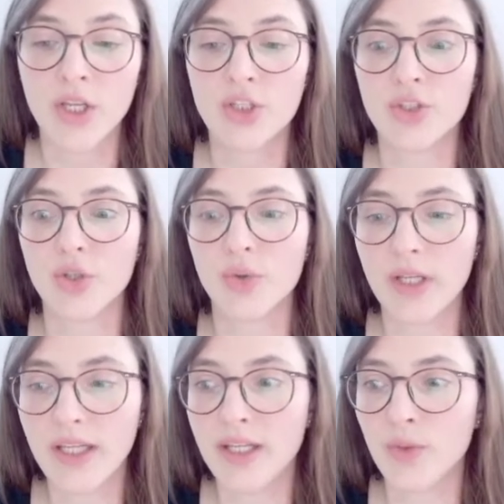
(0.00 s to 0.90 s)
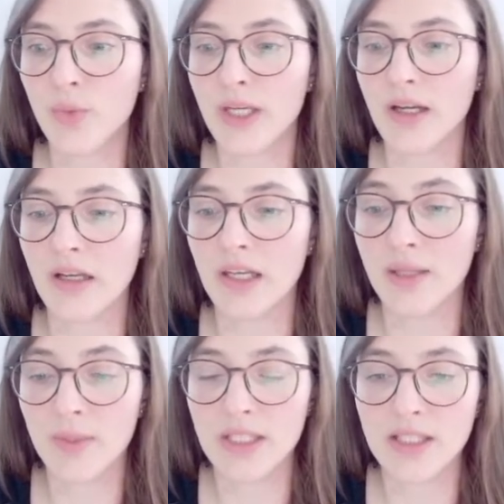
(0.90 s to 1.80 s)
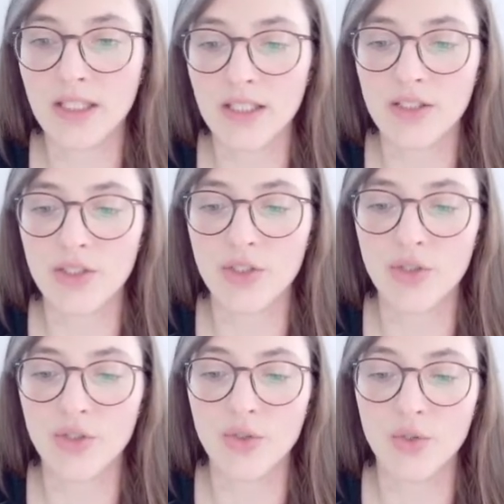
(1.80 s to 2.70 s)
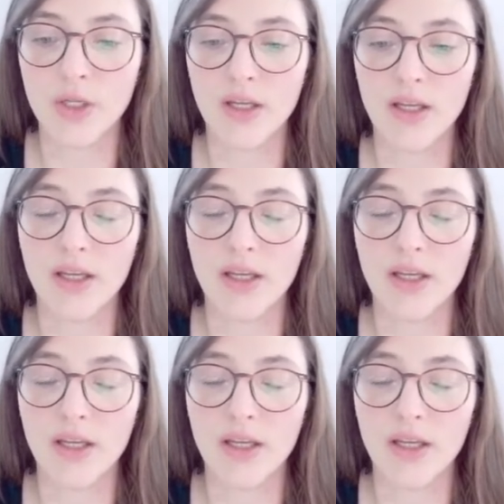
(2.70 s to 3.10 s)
So here we are limited to